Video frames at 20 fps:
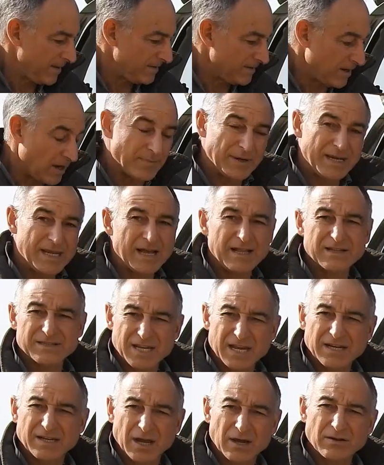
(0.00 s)
nobody else
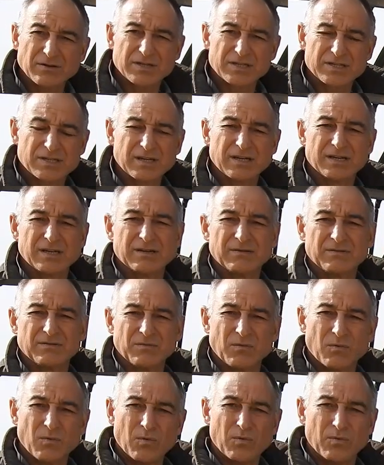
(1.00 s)
had noticed
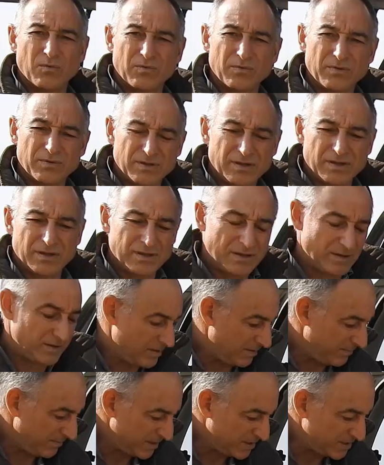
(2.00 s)

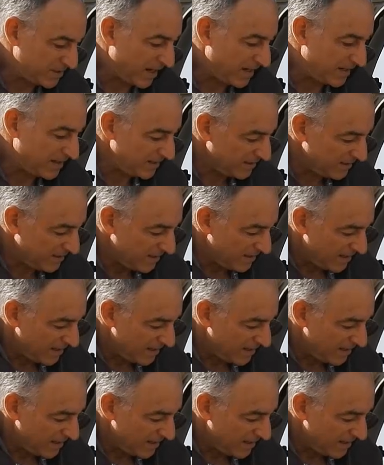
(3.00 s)
the mistake,